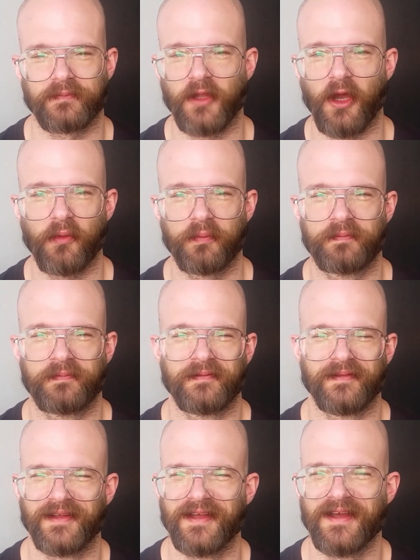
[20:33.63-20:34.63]
no,
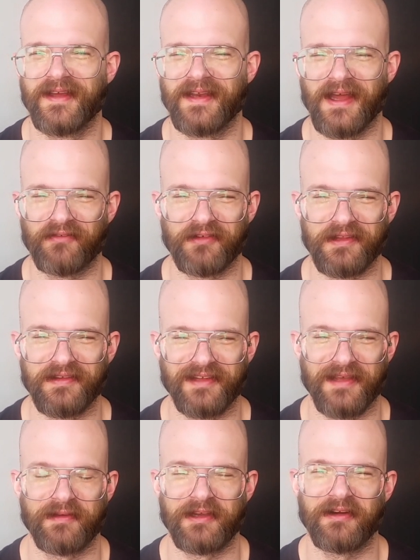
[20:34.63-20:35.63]
not for the
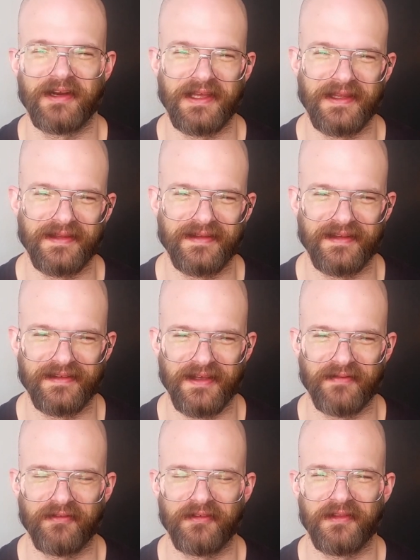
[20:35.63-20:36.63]
same ingredients
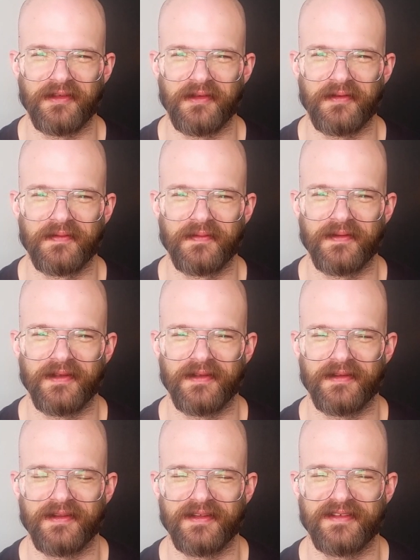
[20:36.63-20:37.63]
except for the
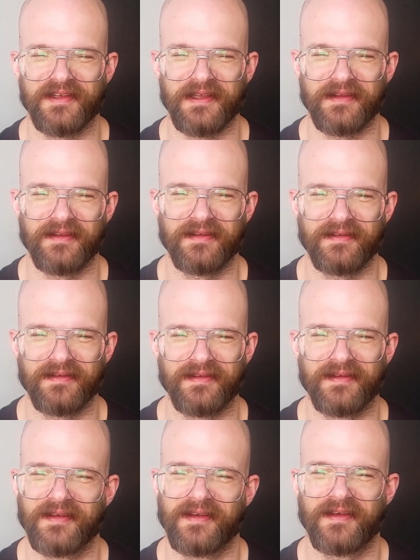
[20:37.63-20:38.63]
scent.
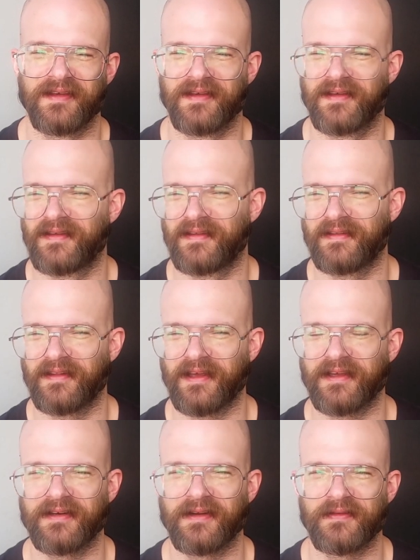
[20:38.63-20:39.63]

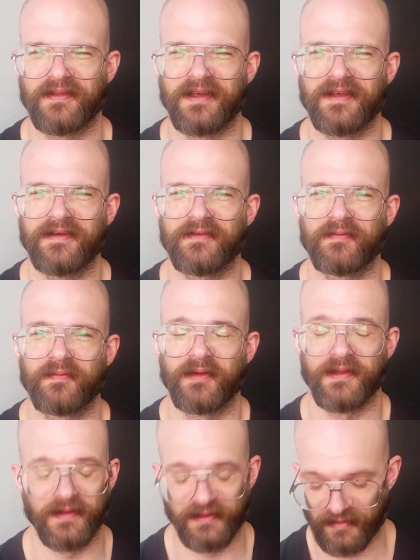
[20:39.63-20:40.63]
Like, no, thank you.
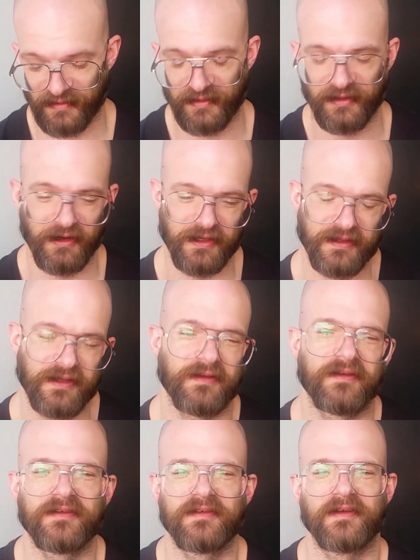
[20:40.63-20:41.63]
But this is a great
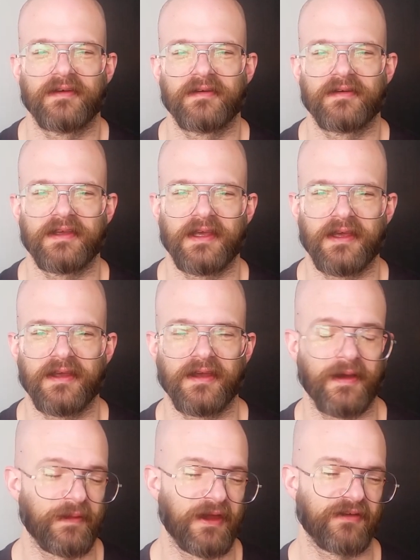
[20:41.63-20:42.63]
deal. So yeah,
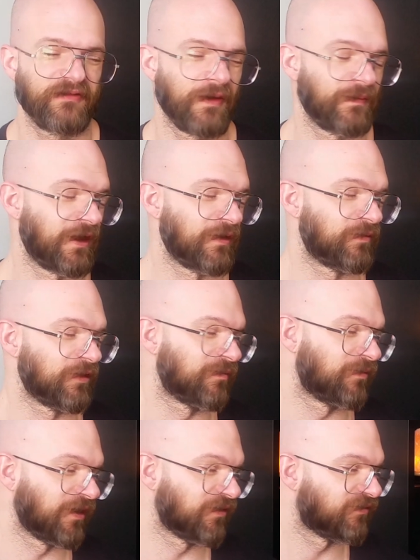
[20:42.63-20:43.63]
I'm not a beard
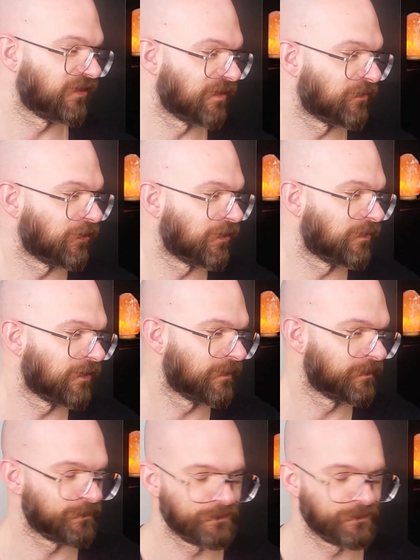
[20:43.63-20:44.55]
brand fanboy, but